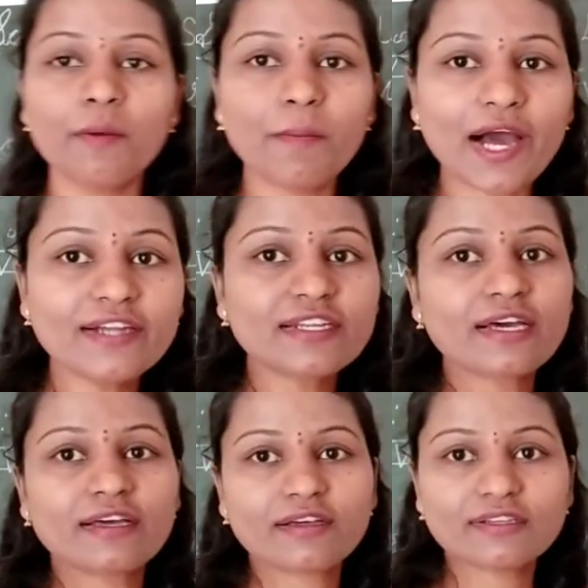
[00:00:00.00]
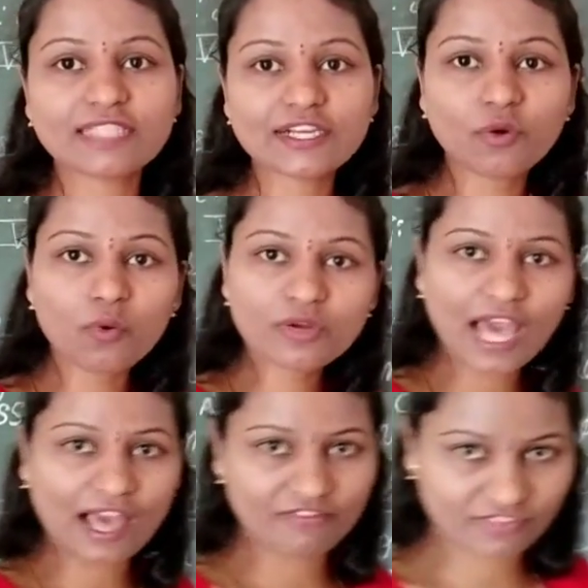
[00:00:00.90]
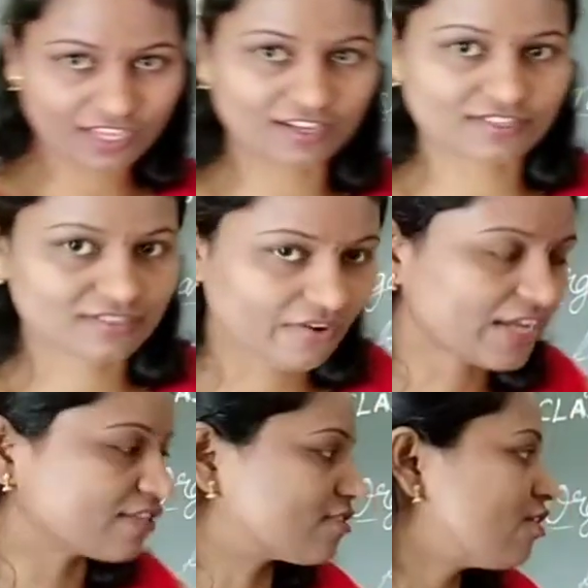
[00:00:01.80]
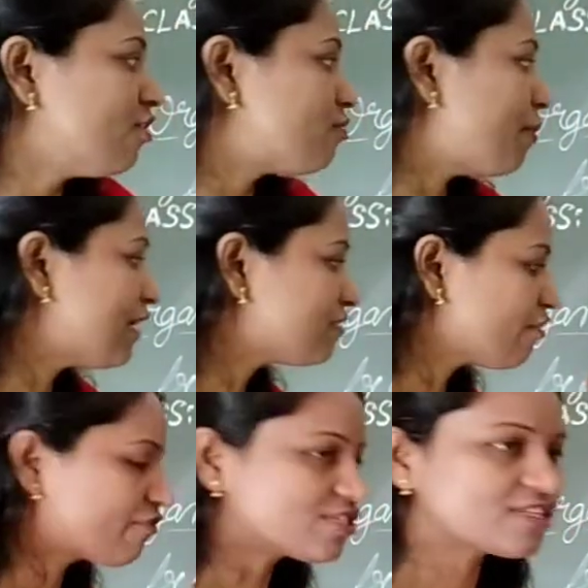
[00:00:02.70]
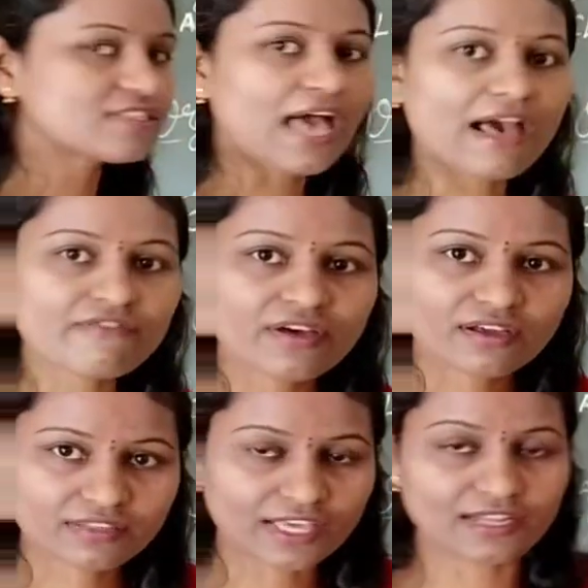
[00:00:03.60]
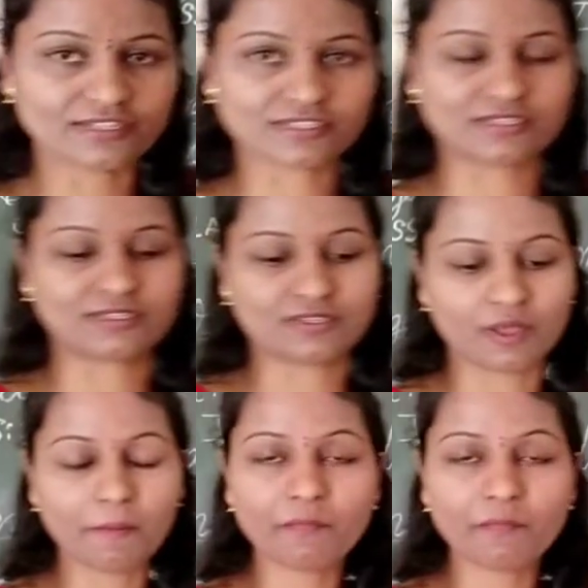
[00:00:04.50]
But they don't have gills, right? But the fishes have gills.